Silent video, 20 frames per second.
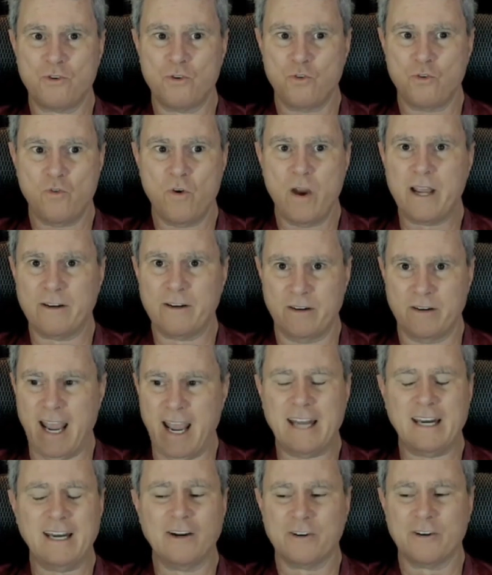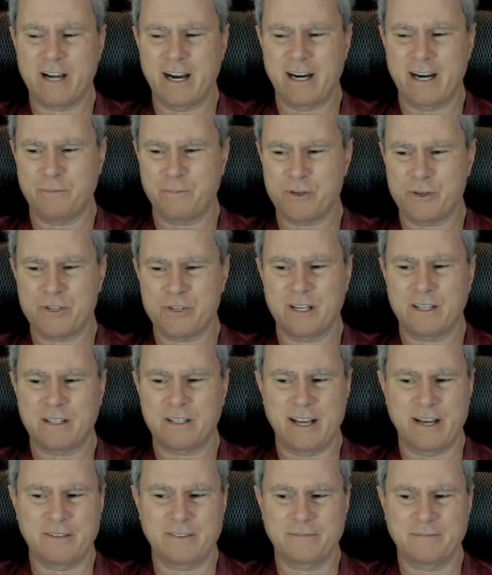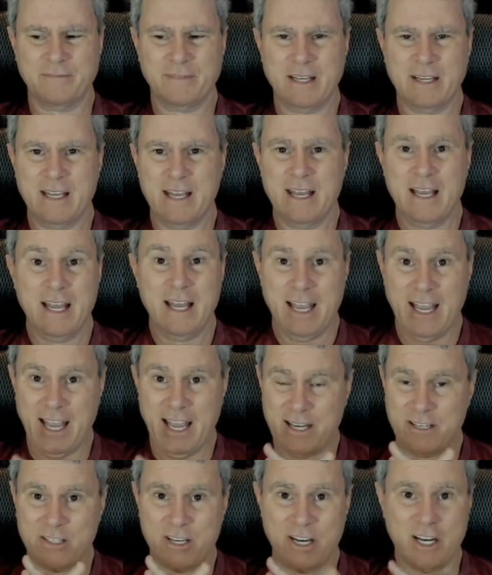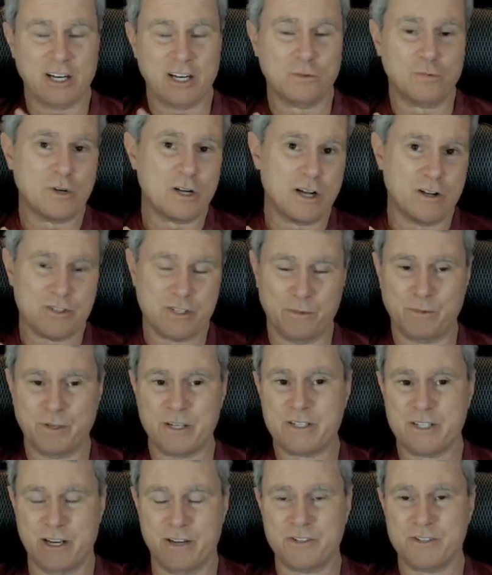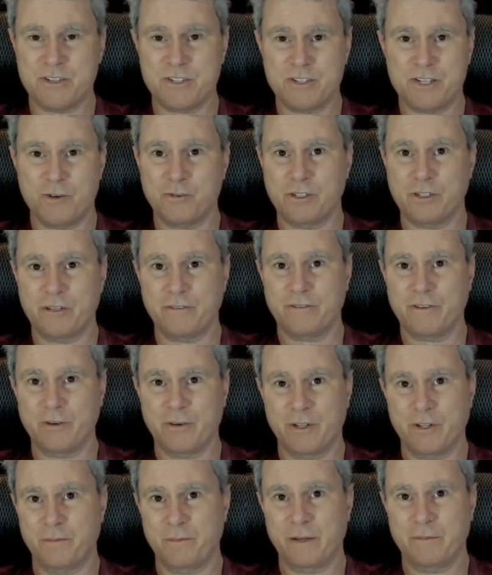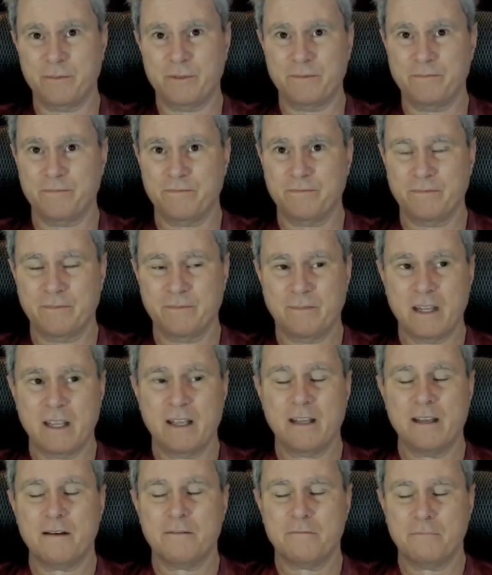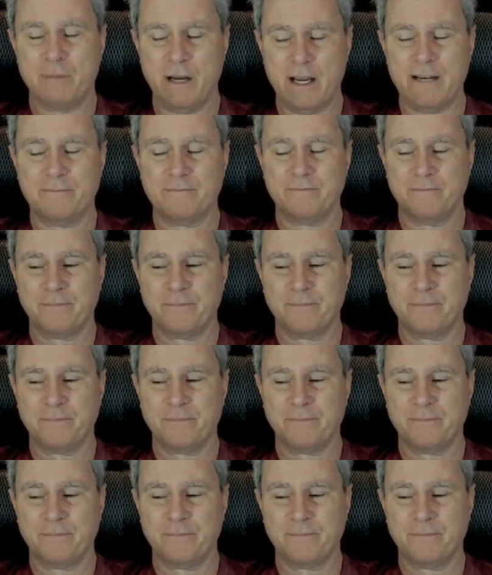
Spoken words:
cratered, 80 or 90% down. And Tucker will go someplace else, and so will a few other people. But